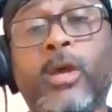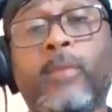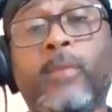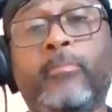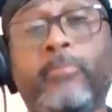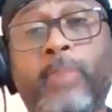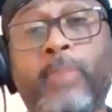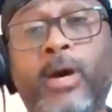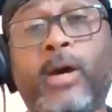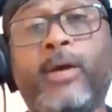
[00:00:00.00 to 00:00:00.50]

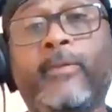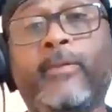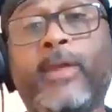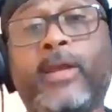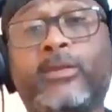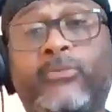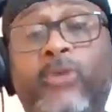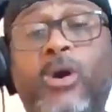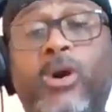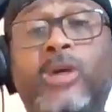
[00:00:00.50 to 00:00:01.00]
But
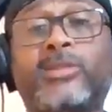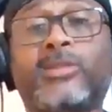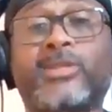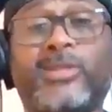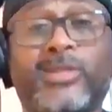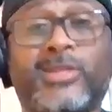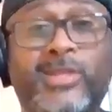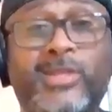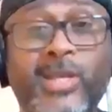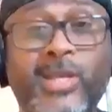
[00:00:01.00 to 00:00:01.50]
as far as the
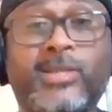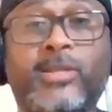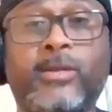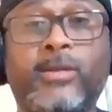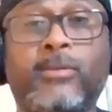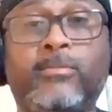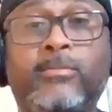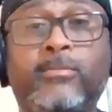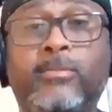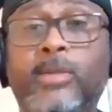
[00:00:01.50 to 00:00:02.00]

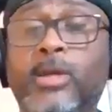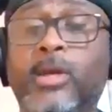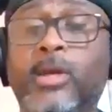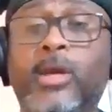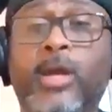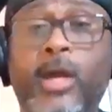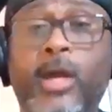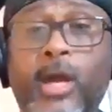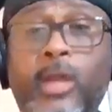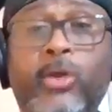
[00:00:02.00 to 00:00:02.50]
system,
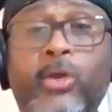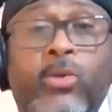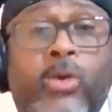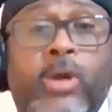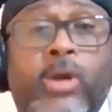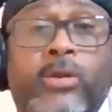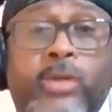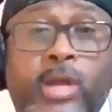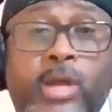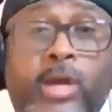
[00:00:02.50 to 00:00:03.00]

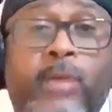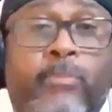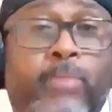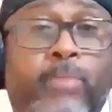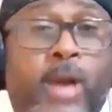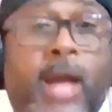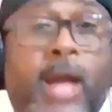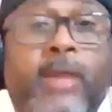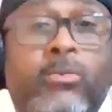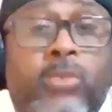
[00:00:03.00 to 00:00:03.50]
Illinois,
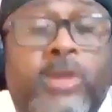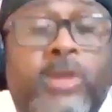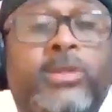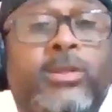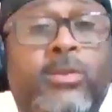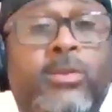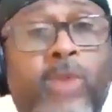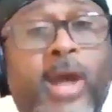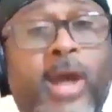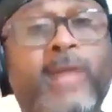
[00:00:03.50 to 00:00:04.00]
probably wasn't
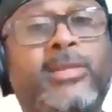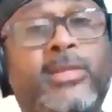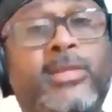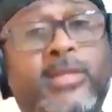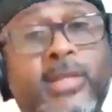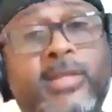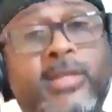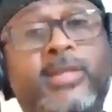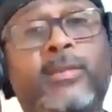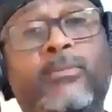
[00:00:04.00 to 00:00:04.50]
the right
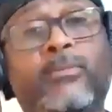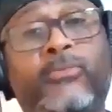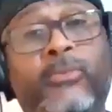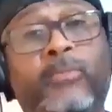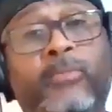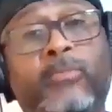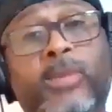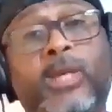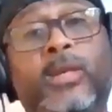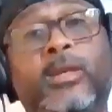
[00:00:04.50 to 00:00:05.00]
system for
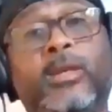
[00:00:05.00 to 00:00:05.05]
me.